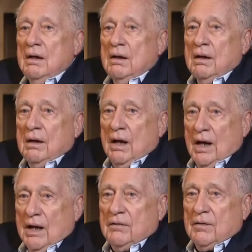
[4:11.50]

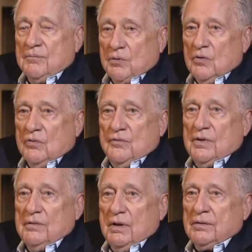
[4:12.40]
I
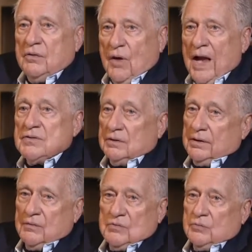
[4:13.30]
improved
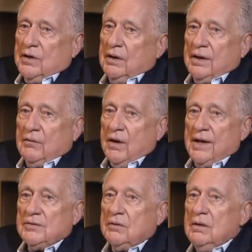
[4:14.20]
gradually. It was really
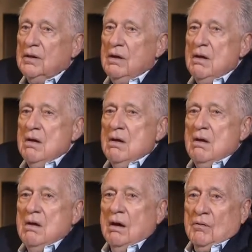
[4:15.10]
gradual.
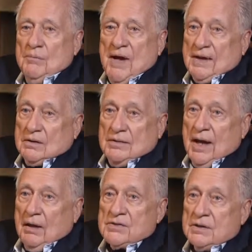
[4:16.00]
I went back to
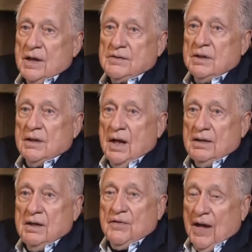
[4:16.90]
Dallas in
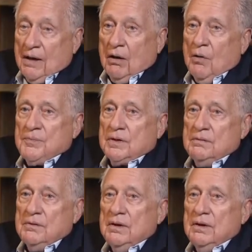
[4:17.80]
1990. That helped.